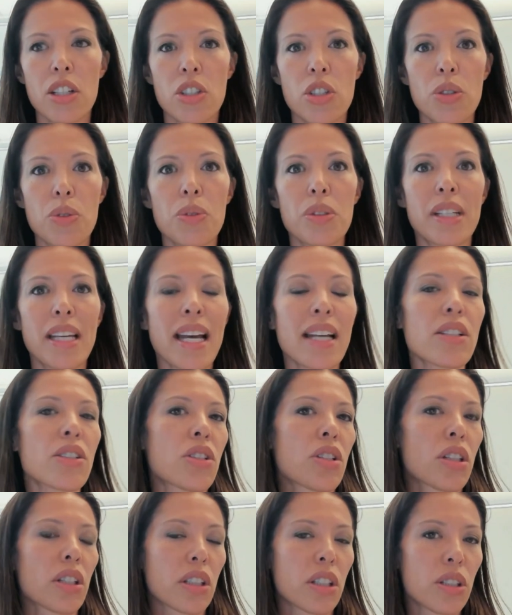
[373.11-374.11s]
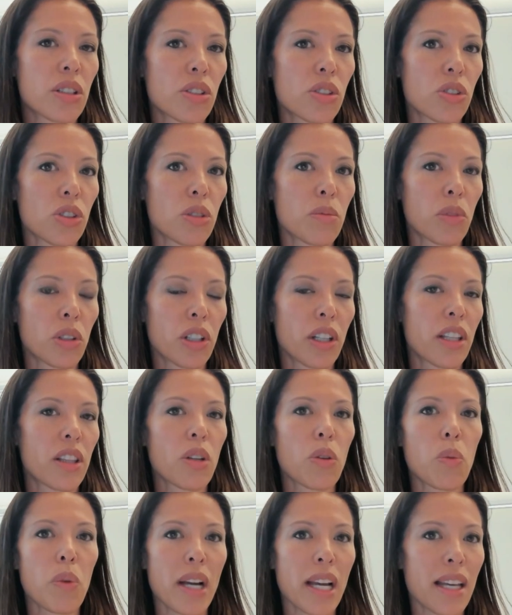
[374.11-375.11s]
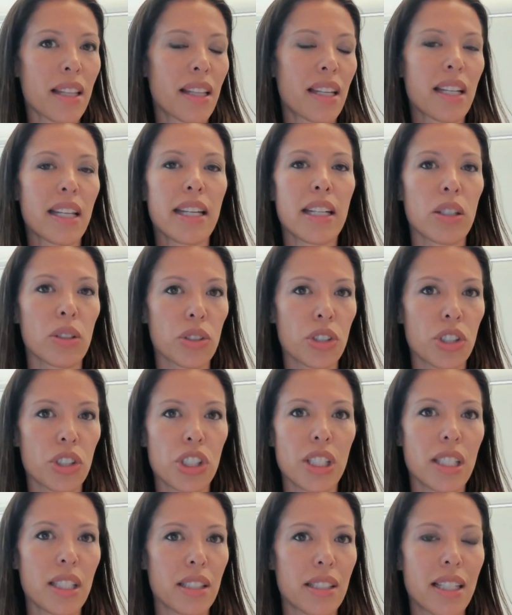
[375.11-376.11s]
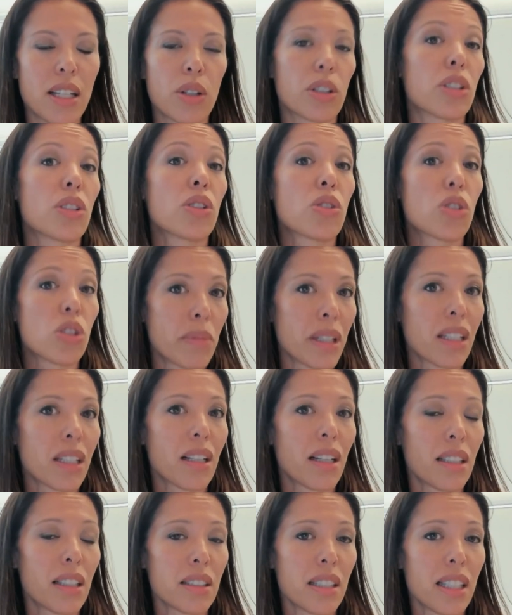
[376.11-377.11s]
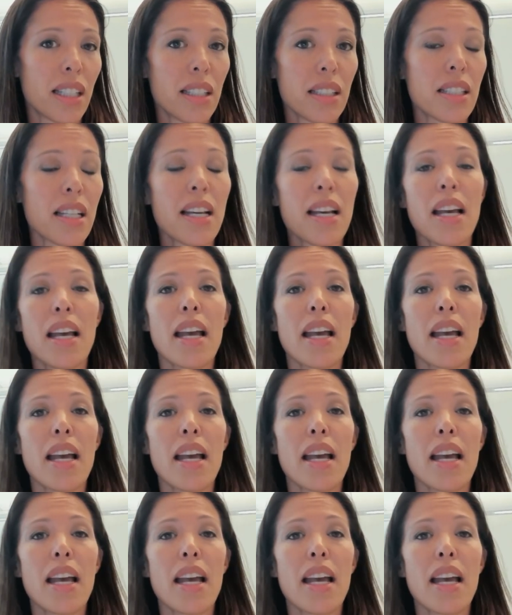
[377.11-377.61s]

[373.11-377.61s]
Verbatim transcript: to get to the consumer in the way that he or she is now consuming content